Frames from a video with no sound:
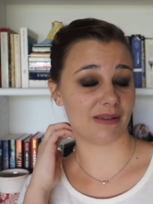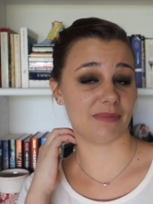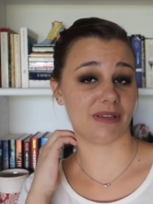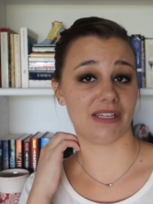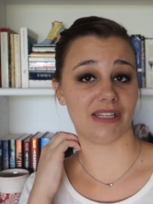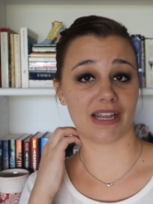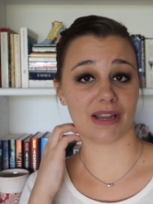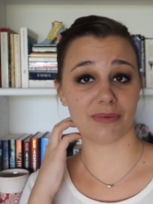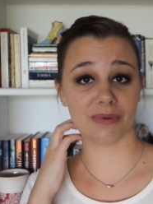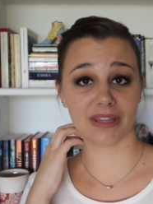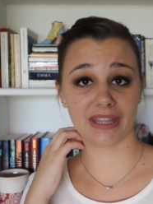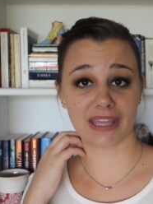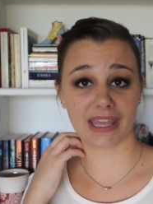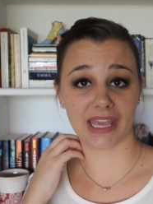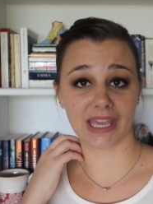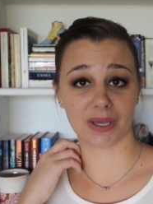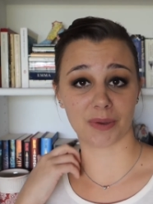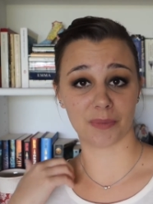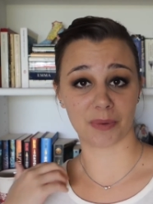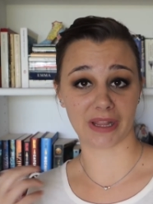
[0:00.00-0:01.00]
I mean, I really
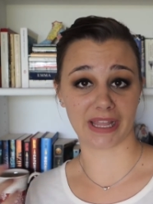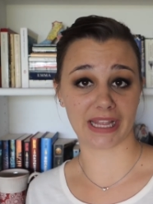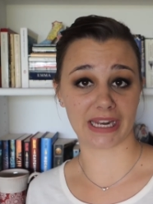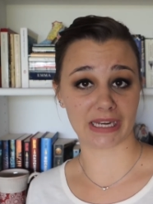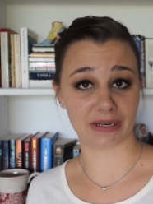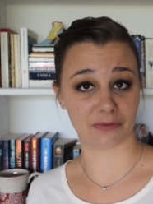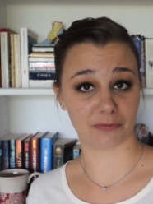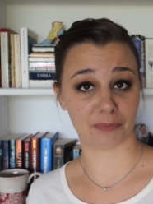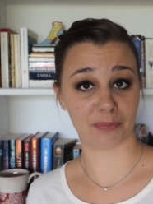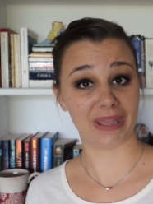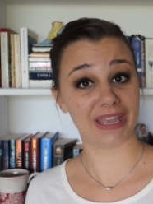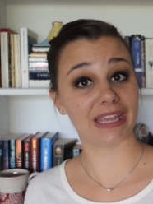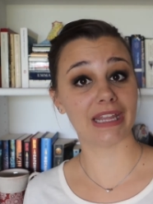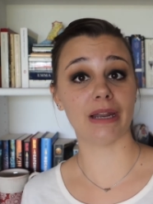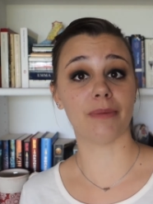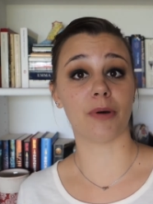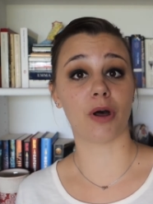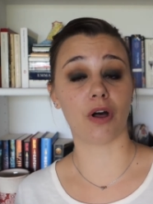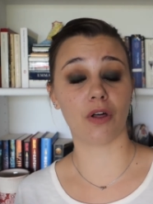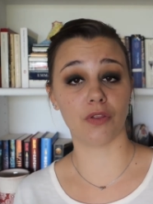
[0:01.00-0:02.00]
can't complain picking
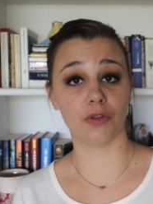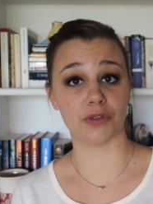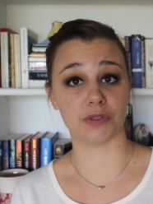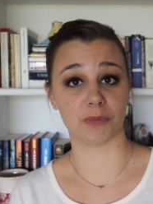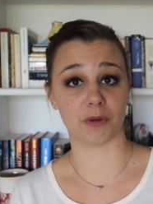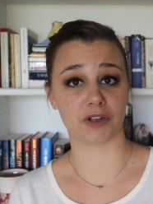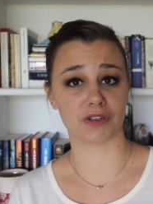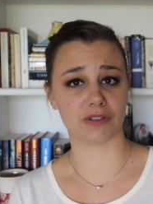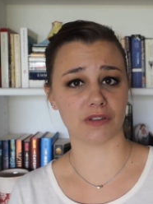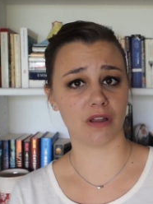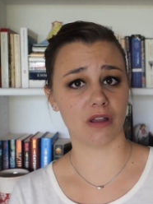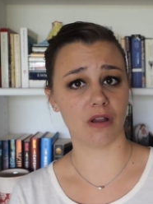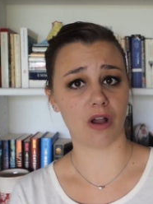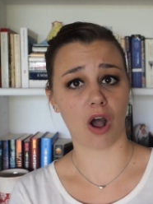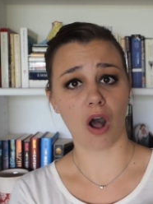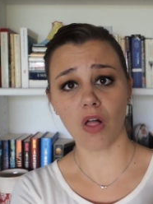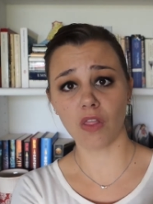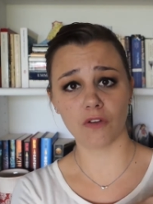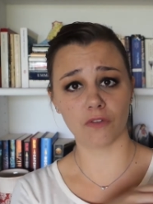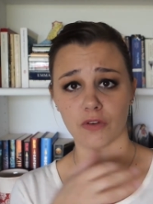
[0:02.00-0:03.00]
up all those books
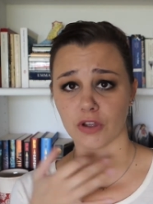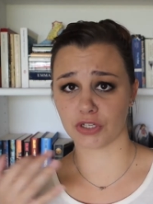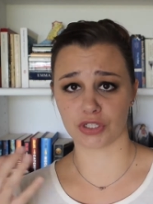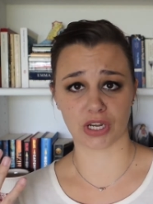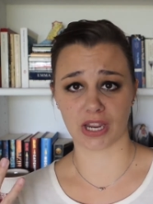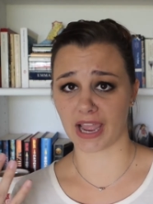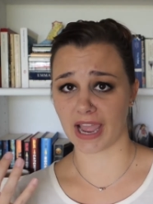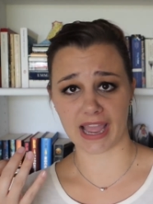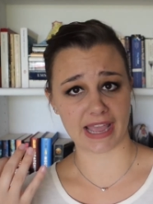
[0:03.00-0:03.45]
all of which